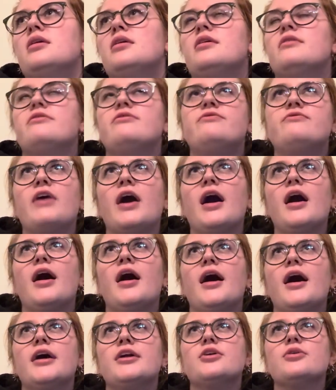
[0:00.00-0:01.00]

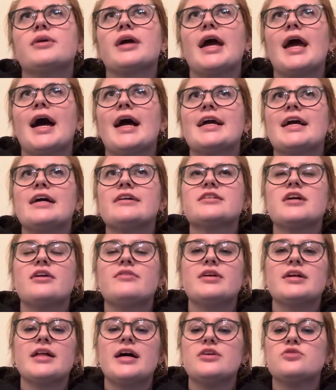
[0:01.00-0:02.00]
fine, okay, I guess I
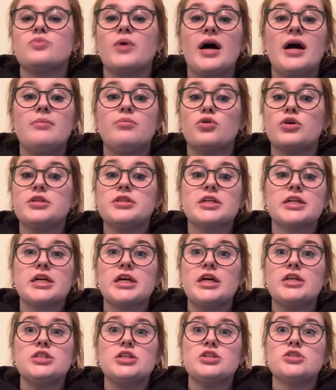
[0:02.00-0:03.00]
realize why the
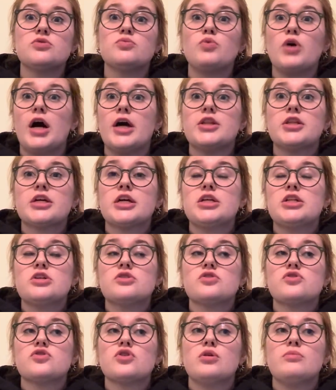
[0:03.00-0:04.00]
kidneys
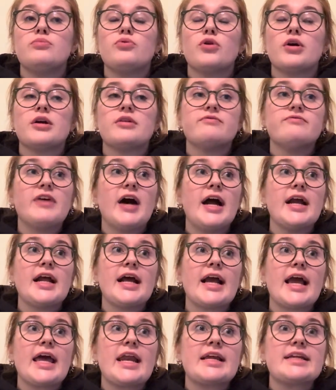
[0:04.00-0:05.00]
are so important. Fine, I
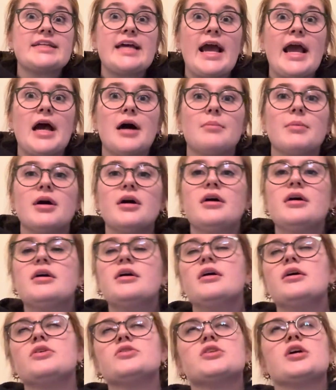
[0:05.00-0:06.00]
get it, damn.
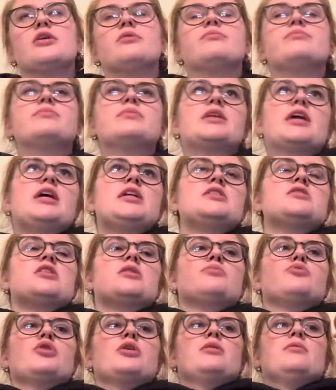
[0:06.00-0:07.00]
So, kidneys are
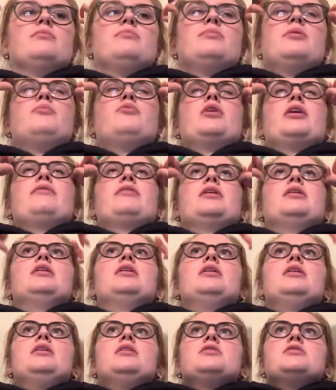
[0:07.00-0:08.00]
important, but whatever.
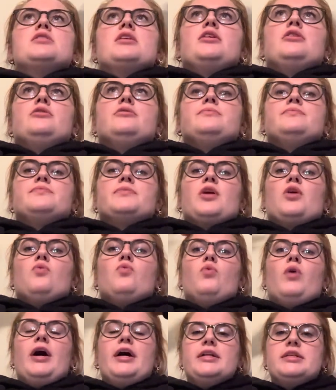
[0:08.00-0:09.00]
So,
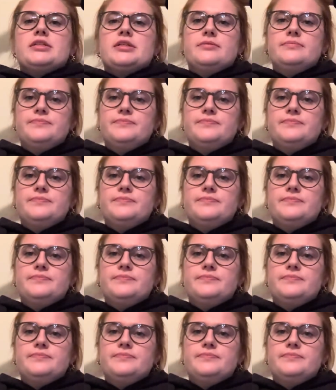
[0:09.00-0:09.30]
what